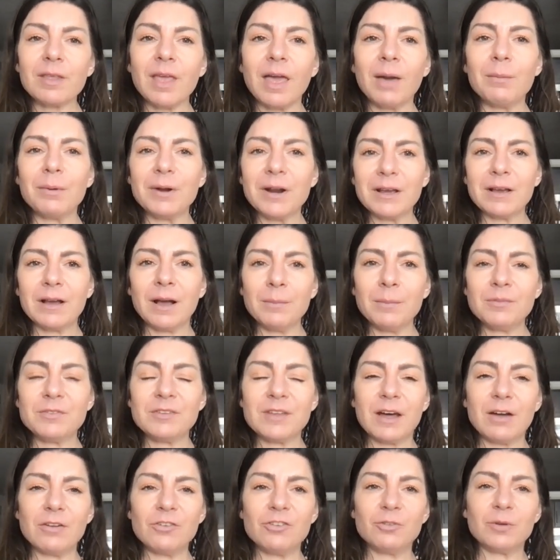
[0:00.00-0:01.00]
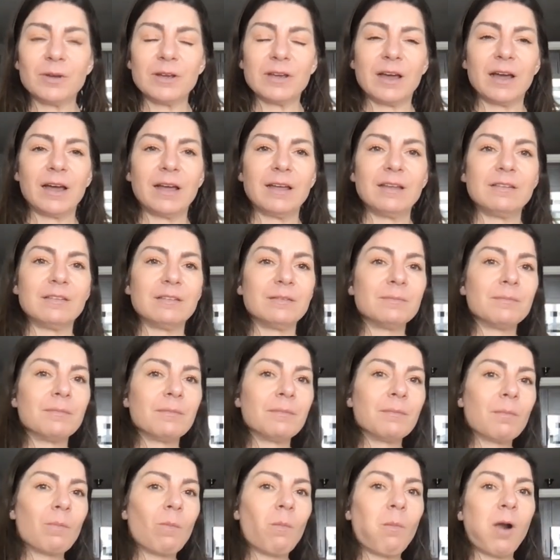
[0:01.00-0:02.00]
And when it comes down to it, guys,
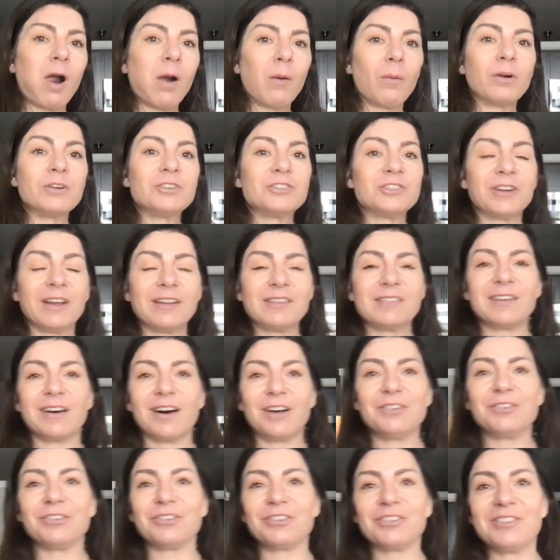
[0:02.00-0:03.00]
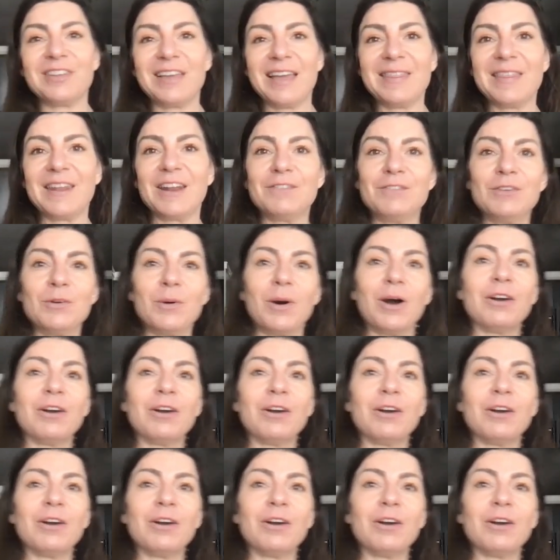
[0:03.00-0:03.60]
I want you guys to understand that if you